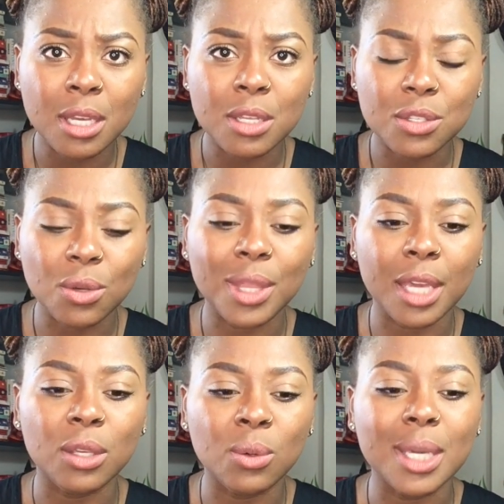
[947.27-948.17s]
so
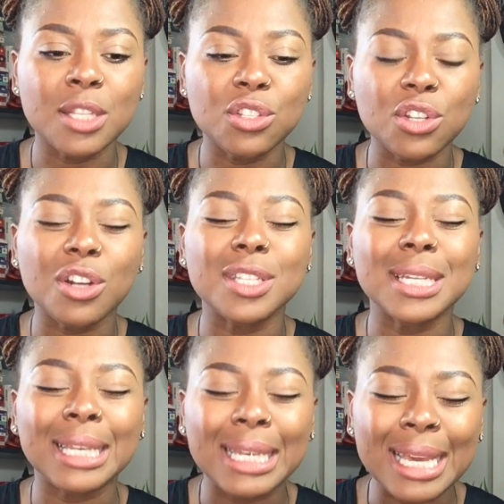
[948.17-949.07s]
that you can start to
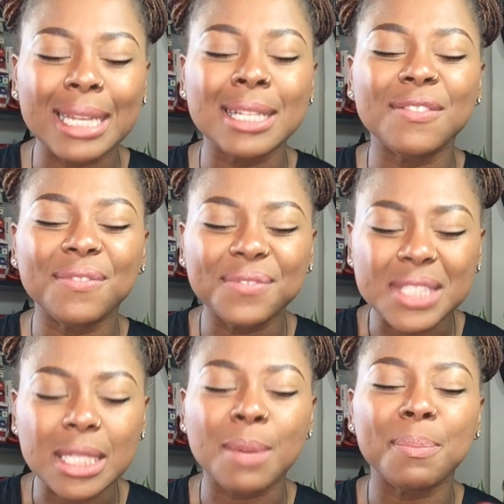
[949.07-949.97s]
let it
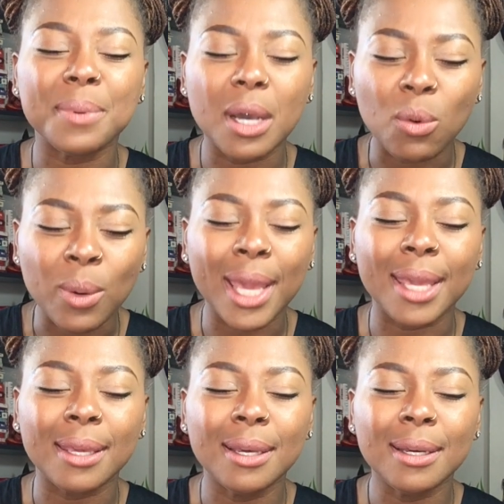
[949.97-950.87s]
slip away.